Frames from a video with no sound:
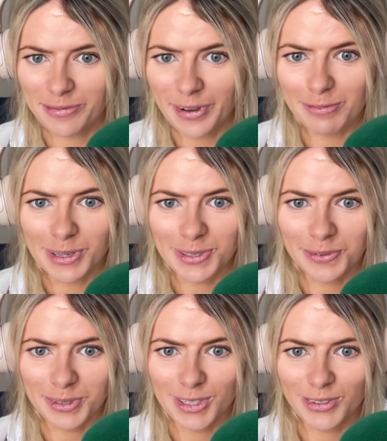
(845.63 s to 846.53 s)
fabulous
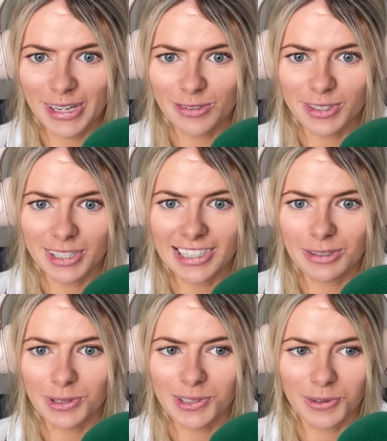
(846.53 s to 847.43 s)
owners and trainers
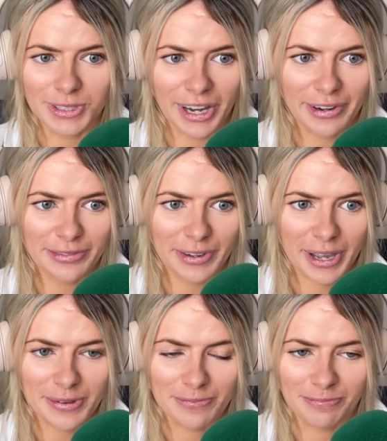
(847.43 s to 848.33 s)
facility was sold off
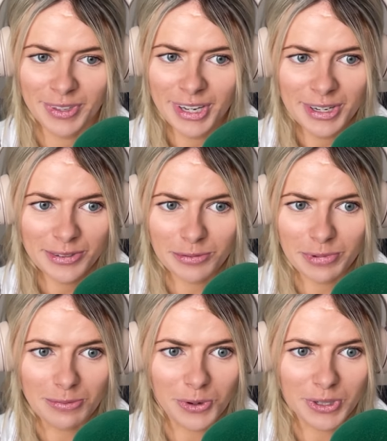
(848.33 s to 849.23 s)
for
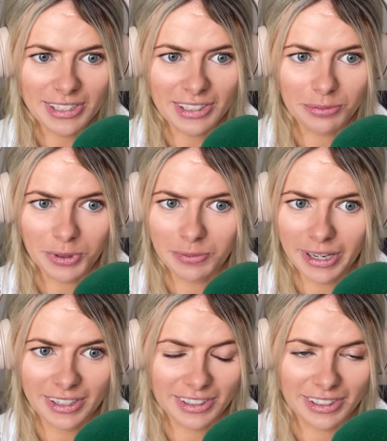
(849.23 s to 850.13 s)
big money to the
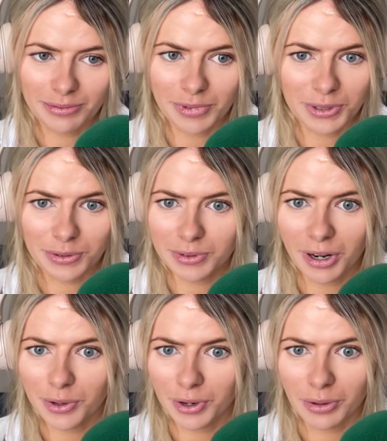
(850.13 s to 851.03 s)
public, or, you know,
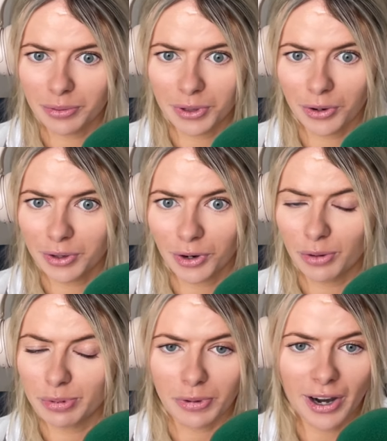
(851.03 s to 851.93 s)

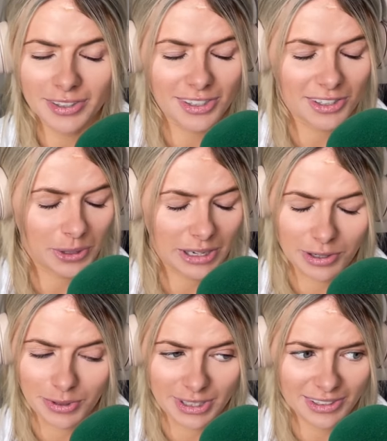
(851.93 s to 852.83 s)
corporate boxes or
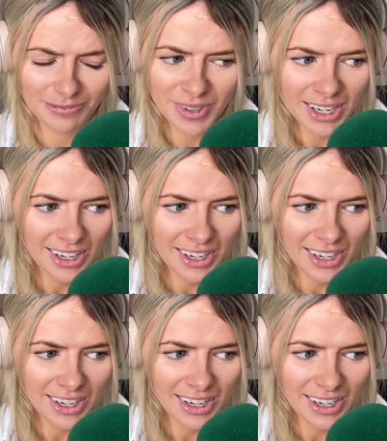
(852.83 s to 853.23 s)
whatever. It was